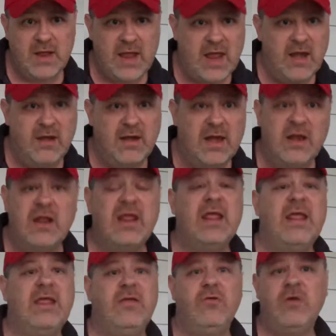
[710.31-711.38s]
And
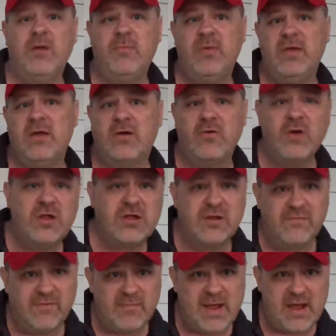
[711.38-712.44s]
you could be a Christian
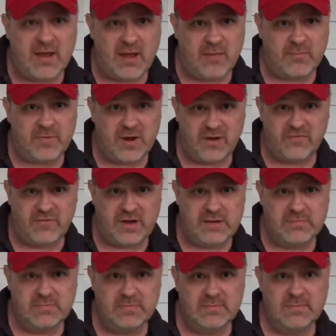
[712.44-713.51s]
from that country,
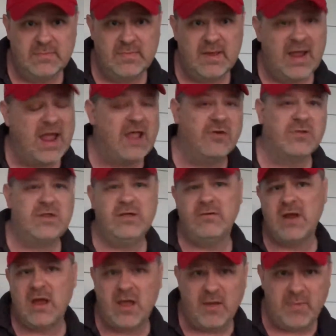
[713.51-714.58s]
and you're still
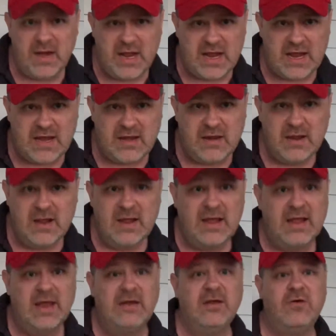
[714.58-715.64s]
not coming in
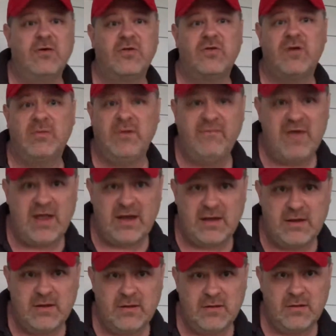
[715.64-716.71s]
until you're extremely vetted.
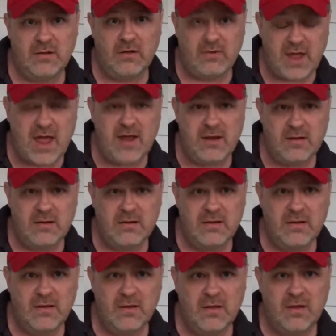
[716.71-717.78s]
Okay?
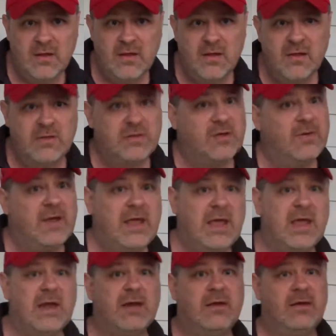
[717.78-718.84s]
So
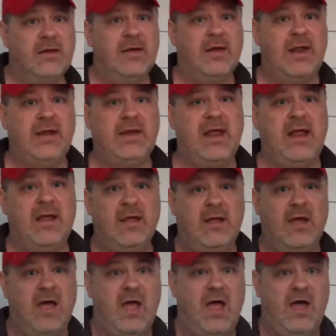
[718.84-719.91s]
again, they take
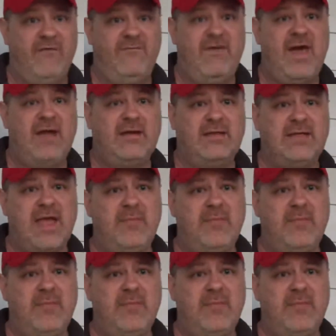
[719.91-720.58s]
a fact that's